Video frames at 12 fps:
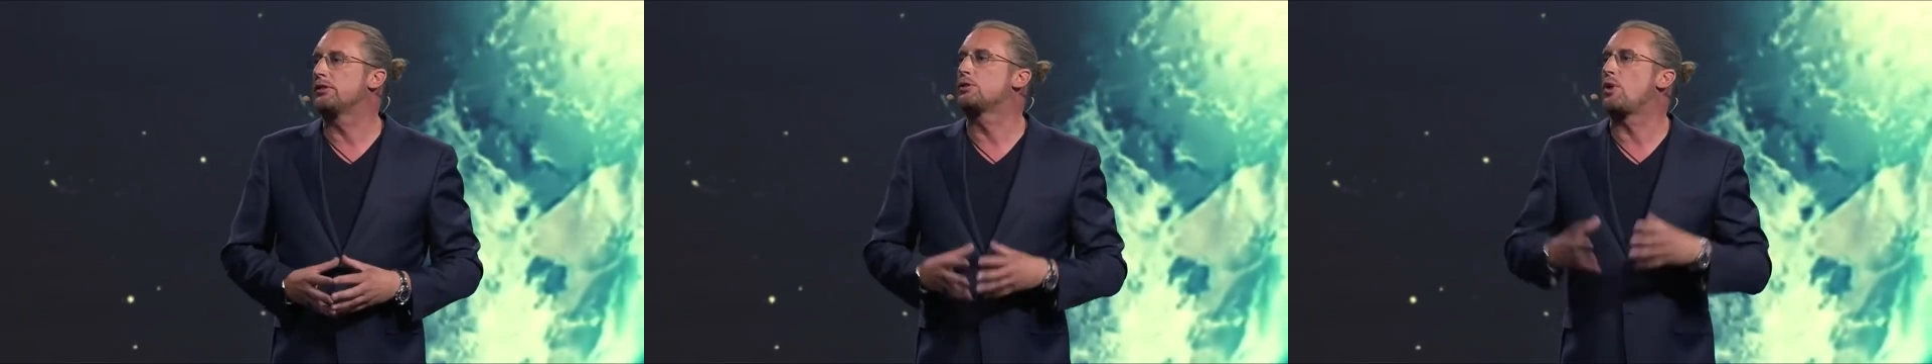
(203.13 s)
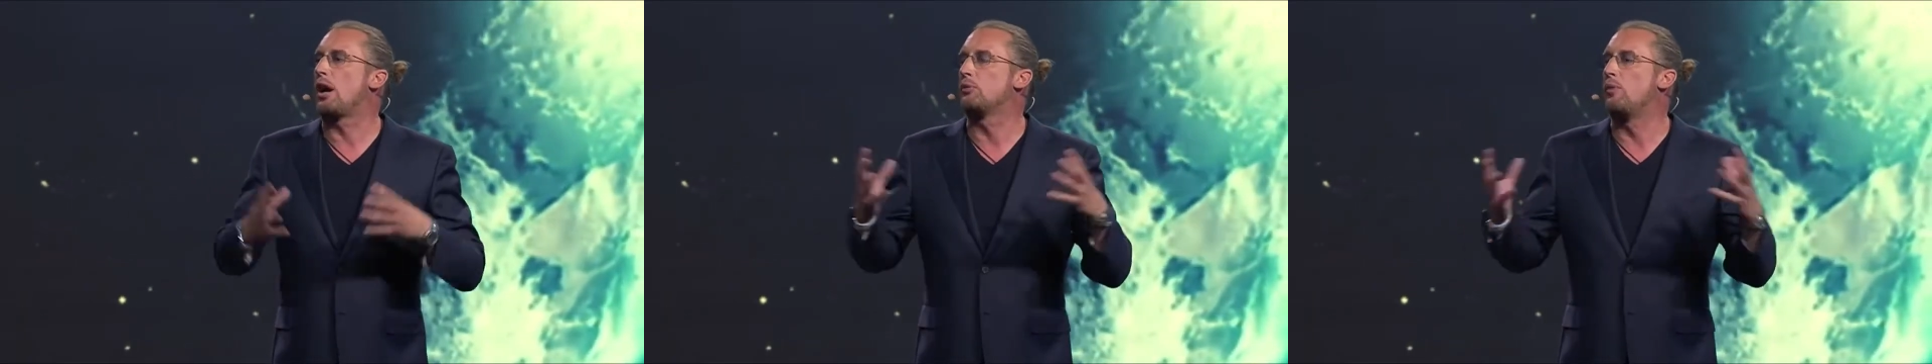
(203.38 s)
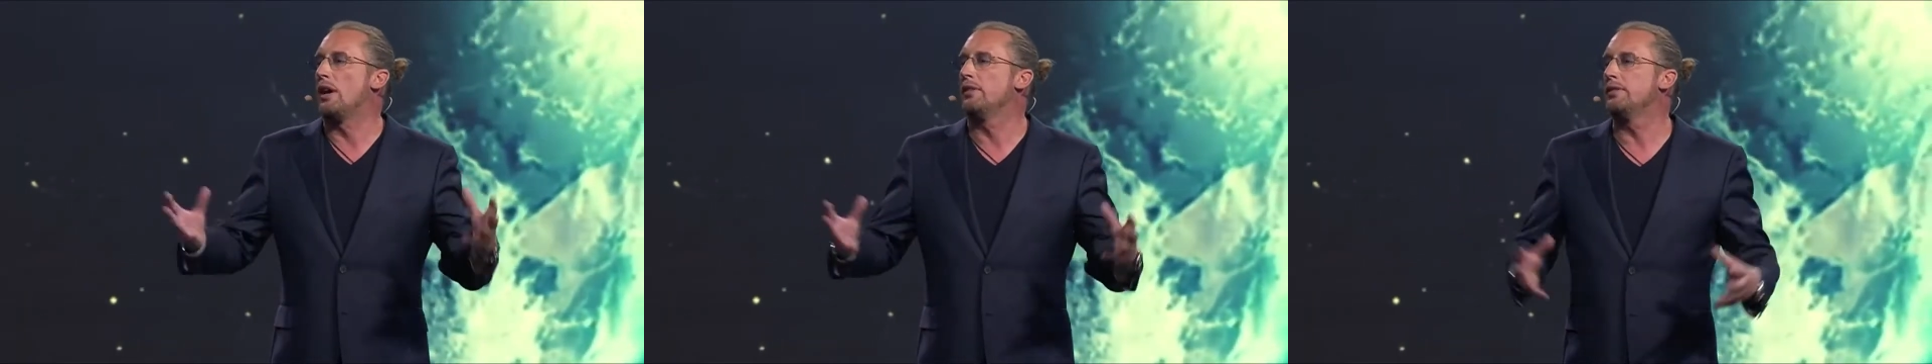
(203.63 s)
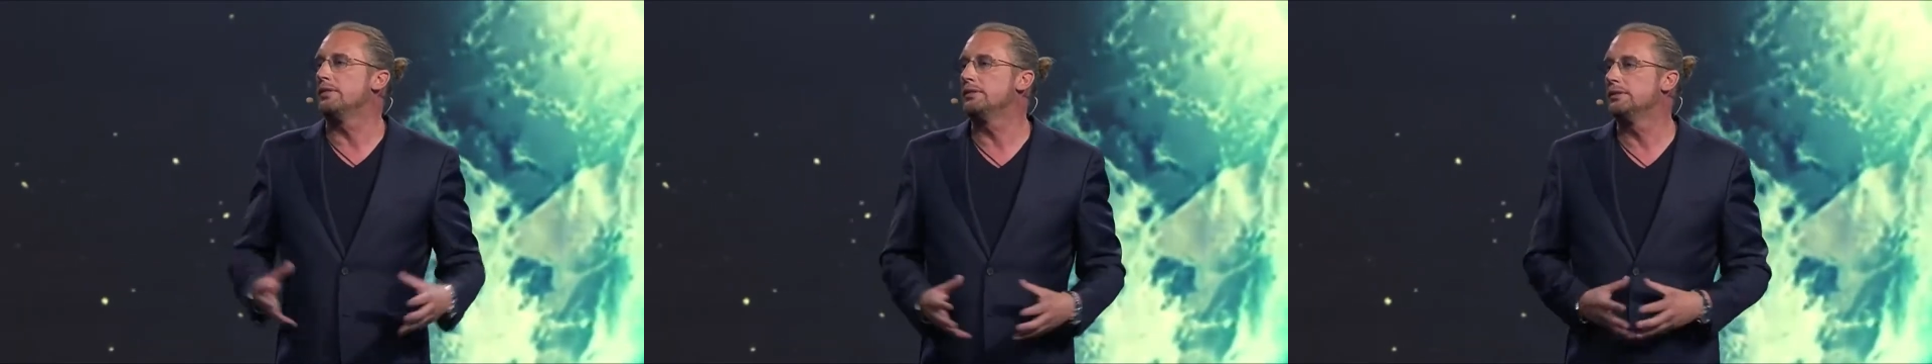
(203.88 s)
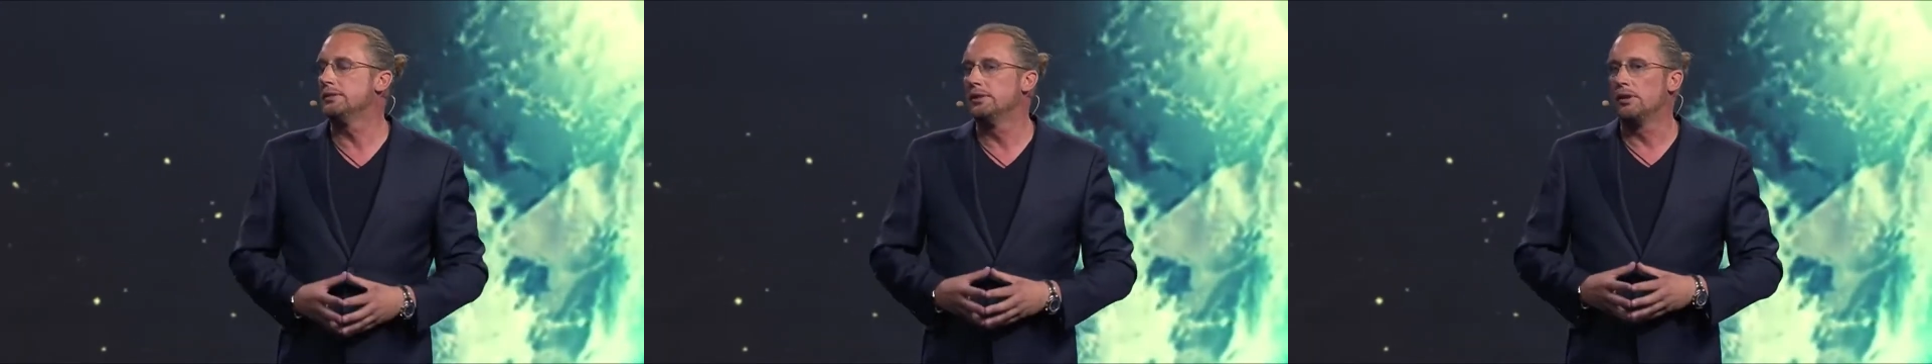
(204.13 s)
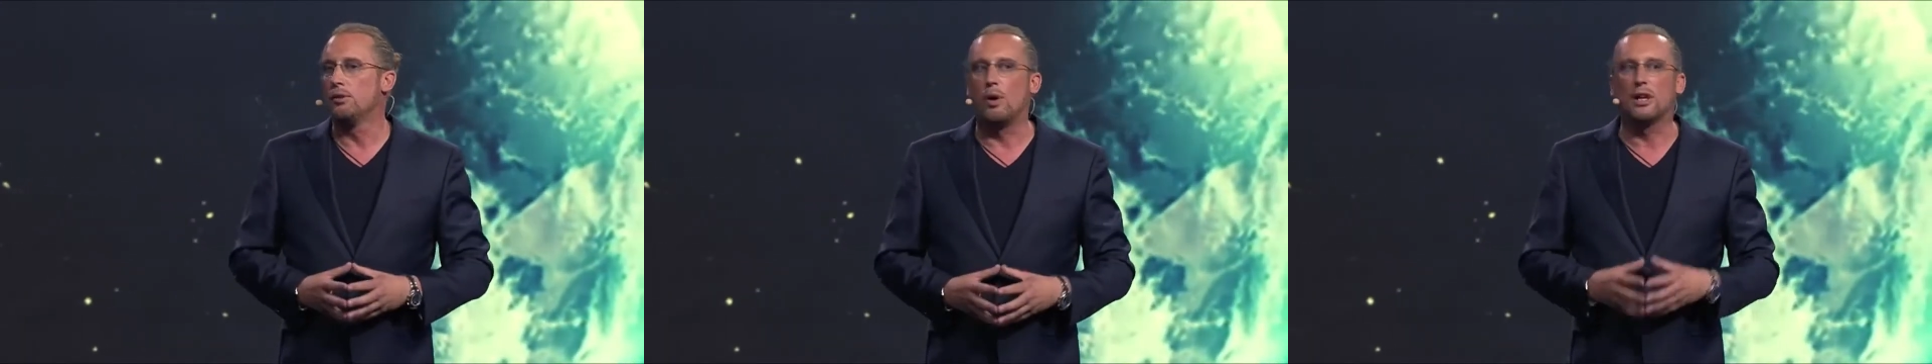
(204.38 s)
Crowd1
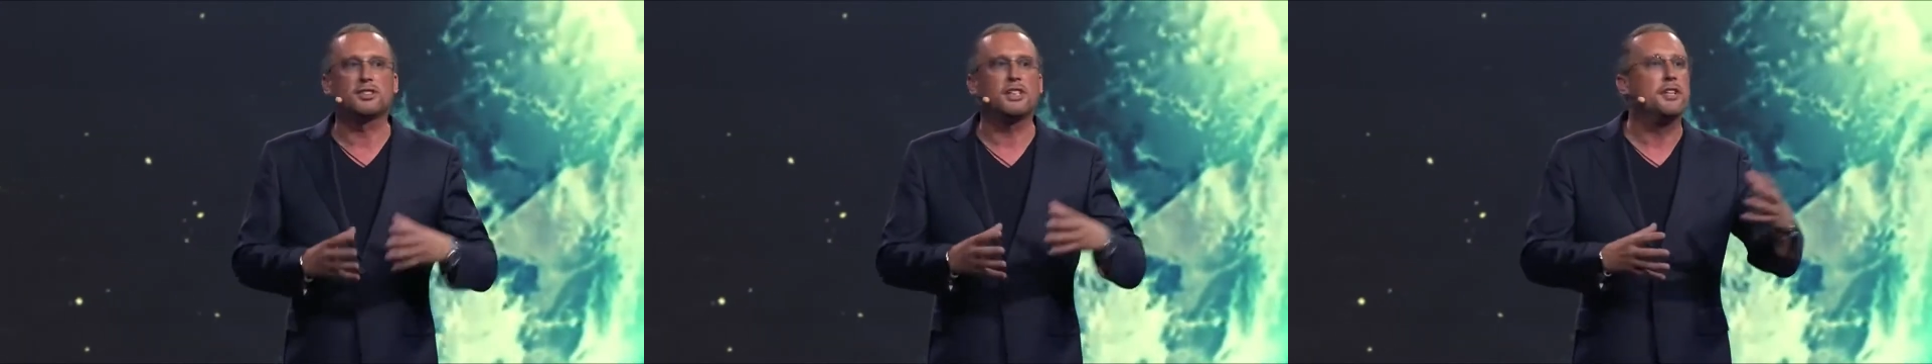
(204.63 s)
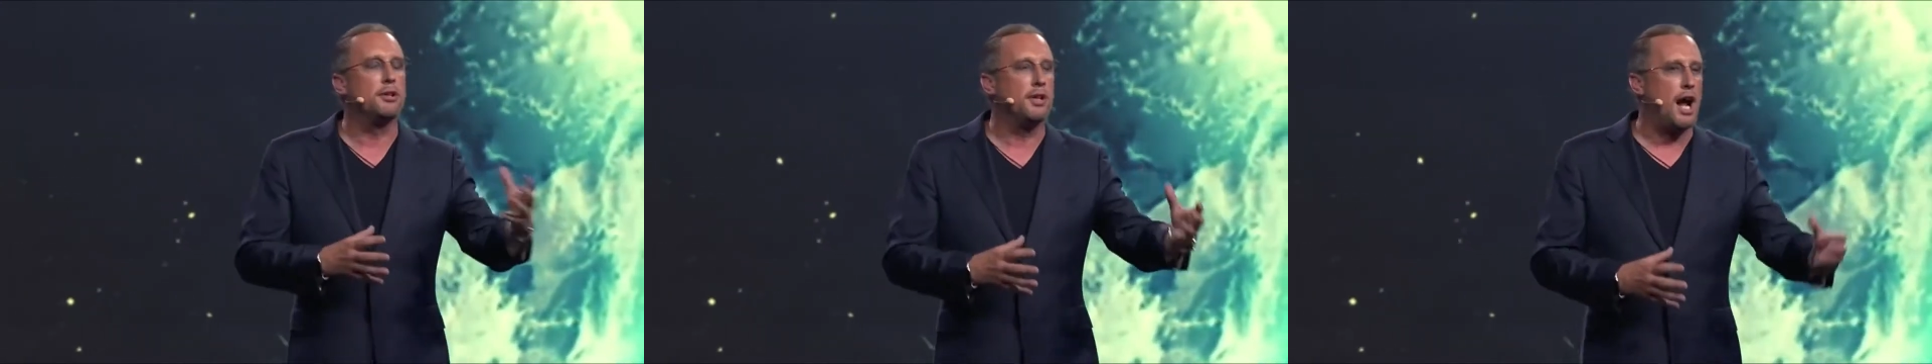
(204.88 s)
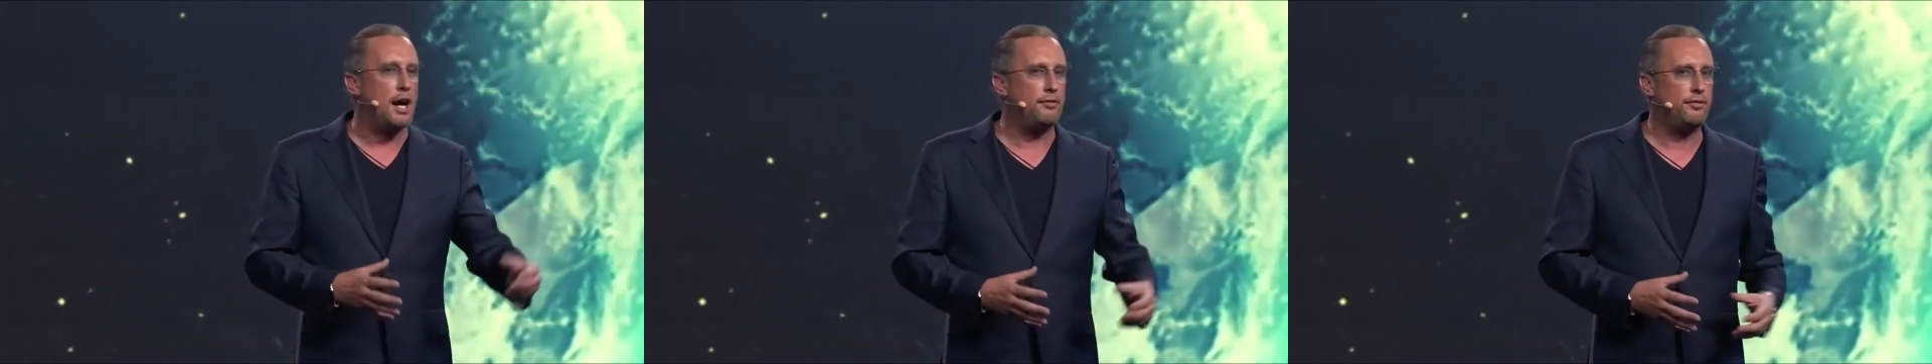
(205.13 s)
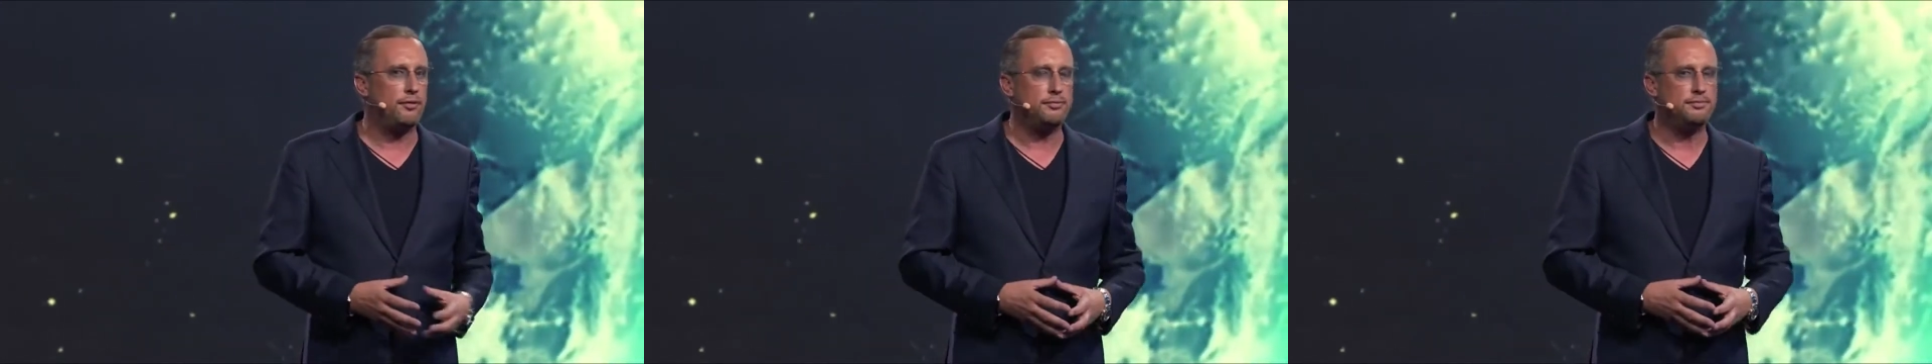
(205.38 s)
was in their life.